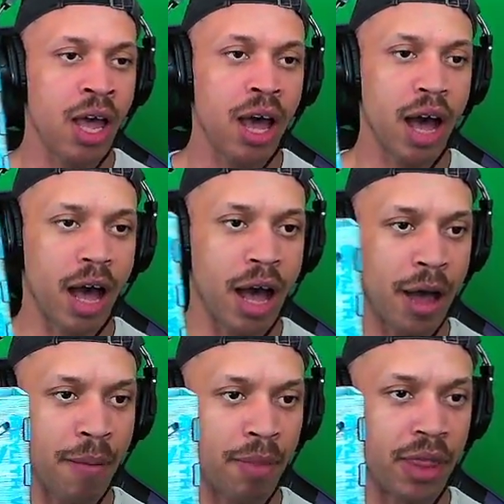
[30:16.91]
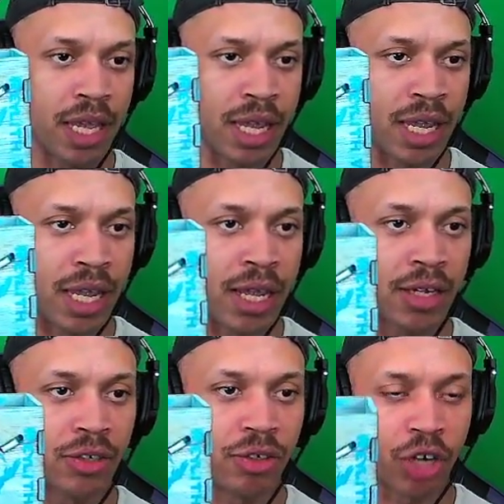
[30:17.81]
the
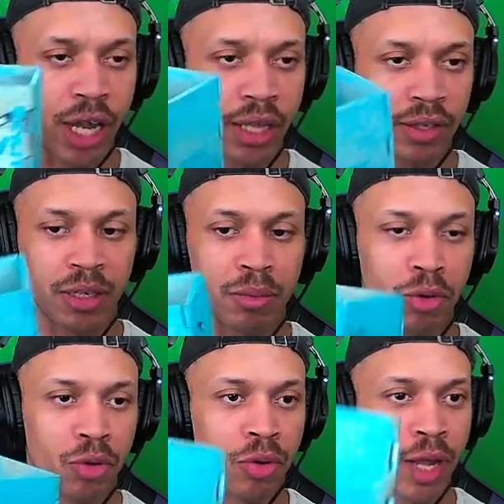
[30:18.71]
dragon symbol,